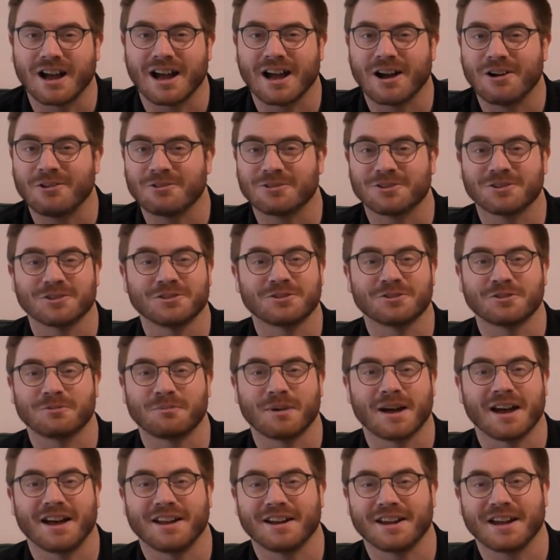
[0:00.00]
how good or
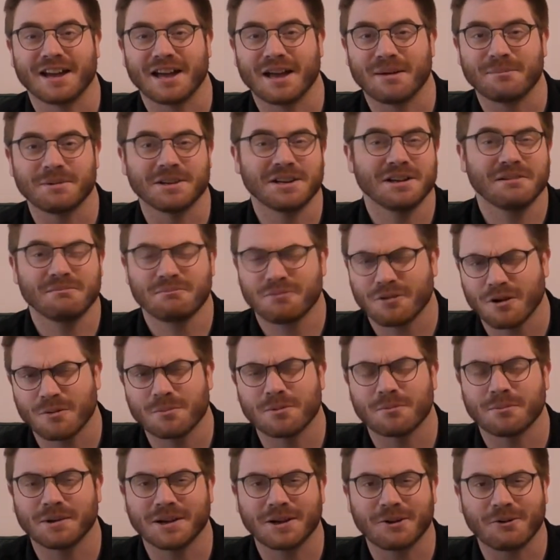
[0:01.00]
bad I am at it.
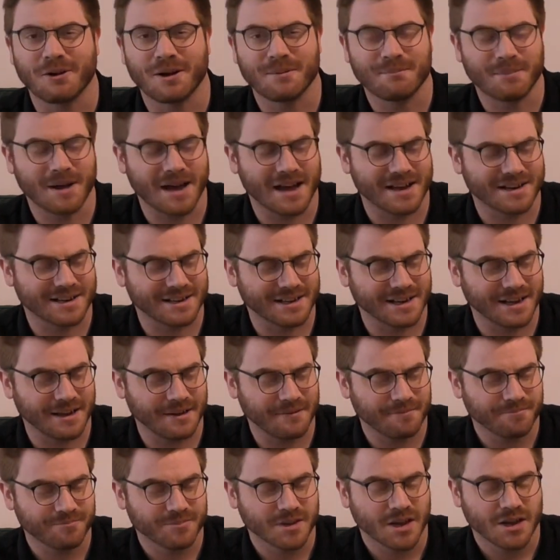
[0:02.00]
Probably quite bad at
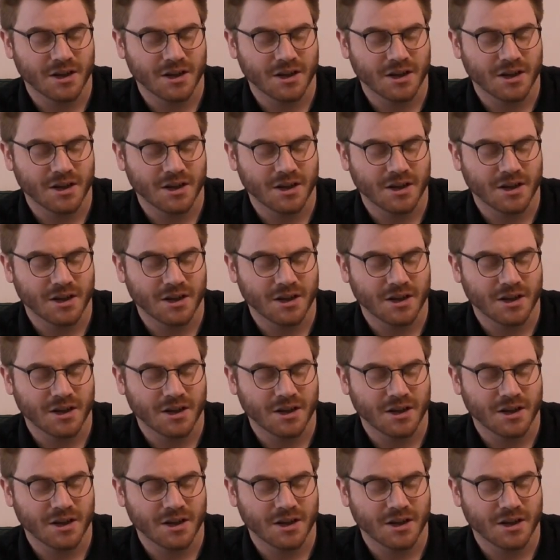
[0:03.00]
it.